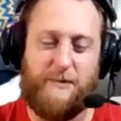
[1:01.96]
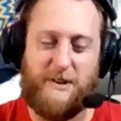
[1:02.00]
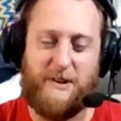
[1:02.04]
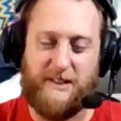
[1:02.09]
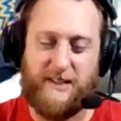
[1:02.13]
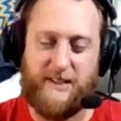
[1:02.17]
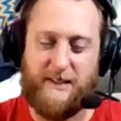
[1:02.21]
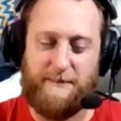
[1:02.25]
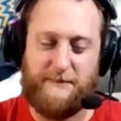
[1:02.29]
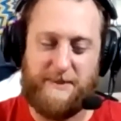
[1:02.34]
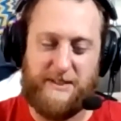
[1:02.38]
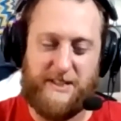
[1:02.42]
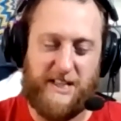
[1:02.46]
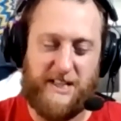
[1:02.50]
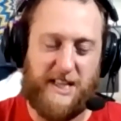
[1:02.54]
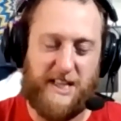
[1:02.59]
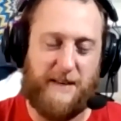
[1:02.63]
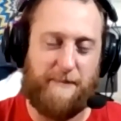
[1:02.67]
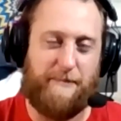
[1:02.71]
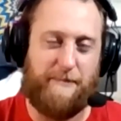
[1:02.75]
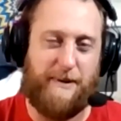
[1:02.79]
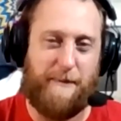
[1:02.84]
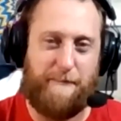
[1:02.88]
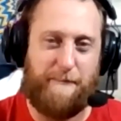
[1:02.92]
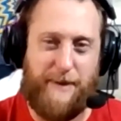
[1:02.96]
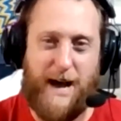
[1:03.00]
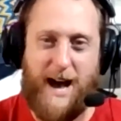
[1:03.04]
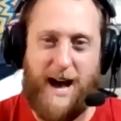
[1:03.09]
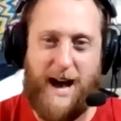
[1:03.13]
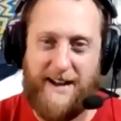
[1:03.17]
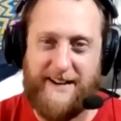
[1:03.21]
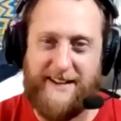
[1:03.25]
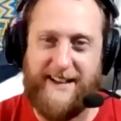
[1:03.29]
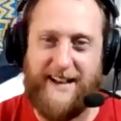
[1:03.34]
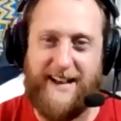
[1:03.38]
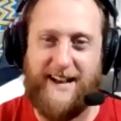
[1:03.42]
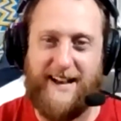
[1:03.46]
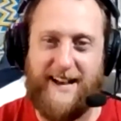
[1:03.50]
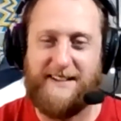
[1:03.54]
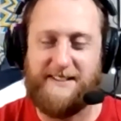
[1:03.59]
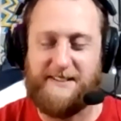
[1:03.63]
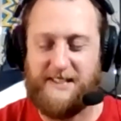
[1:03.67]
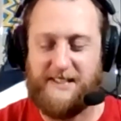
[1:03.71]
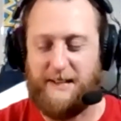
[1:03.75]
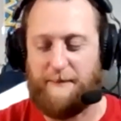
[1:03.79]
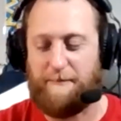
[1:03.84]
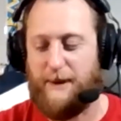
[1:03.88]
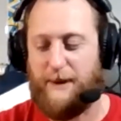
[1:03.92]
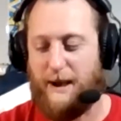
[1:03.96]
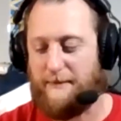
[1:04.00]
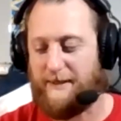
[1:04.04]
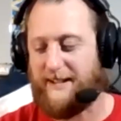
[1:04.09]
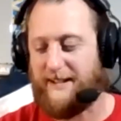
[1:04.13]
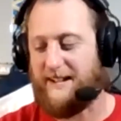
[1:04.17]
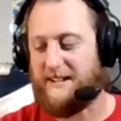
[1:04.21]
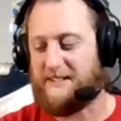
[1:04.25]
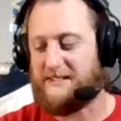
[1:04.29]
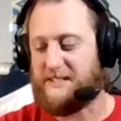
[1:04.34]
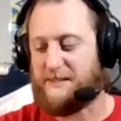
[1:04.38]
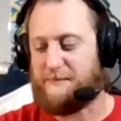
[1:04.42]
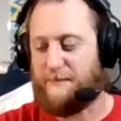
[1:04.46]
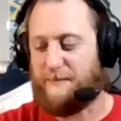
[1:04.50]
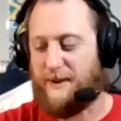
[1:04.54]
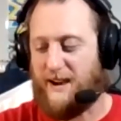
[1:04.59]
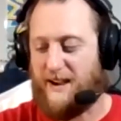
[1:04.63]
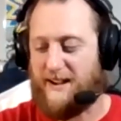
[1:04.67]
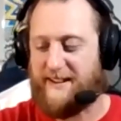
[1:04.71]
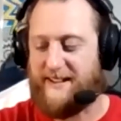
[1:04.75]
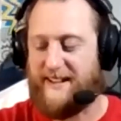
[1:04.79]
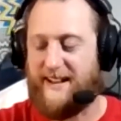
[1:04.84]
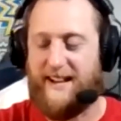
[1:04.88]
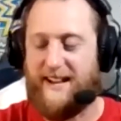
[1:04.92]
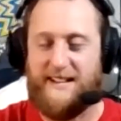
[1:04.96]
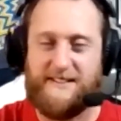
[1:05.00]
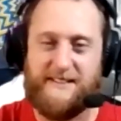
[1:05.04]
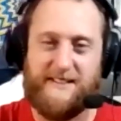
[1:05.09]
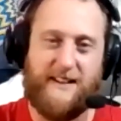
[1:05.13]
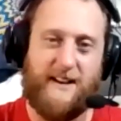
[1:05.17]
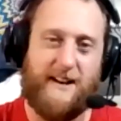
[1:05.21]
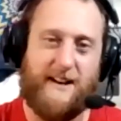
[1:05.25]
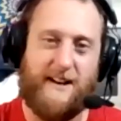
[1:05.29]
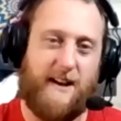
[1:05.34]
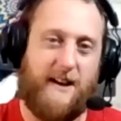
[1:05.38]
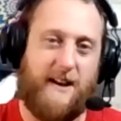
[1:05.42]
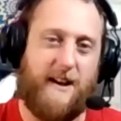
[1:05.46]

This welcome to the podcast, the public access podcast